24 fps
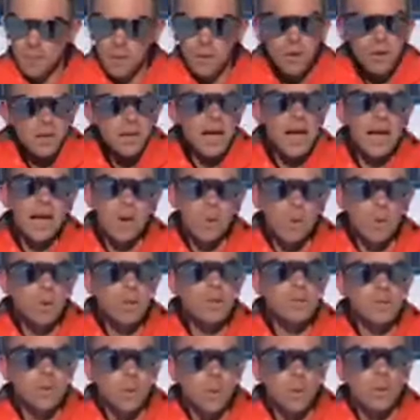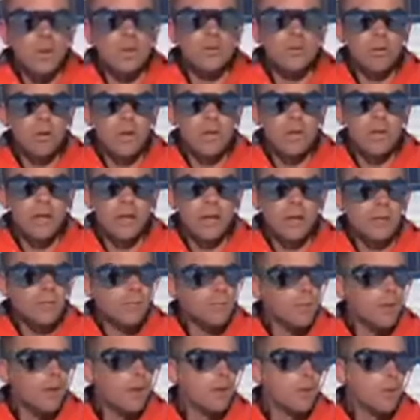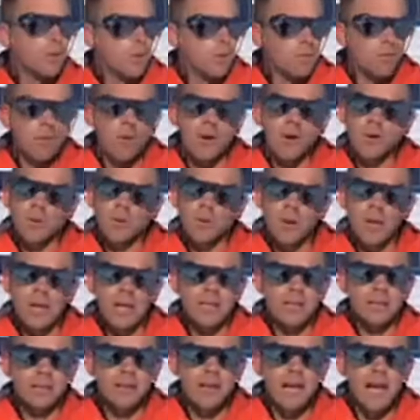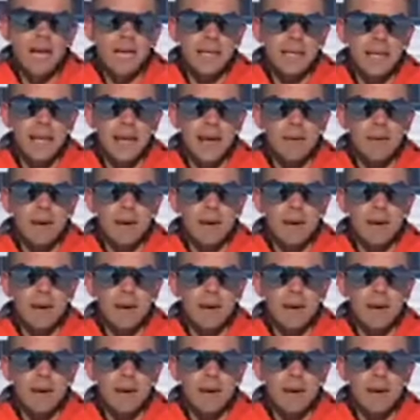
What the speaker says: yeah, all is really good. Final last leg now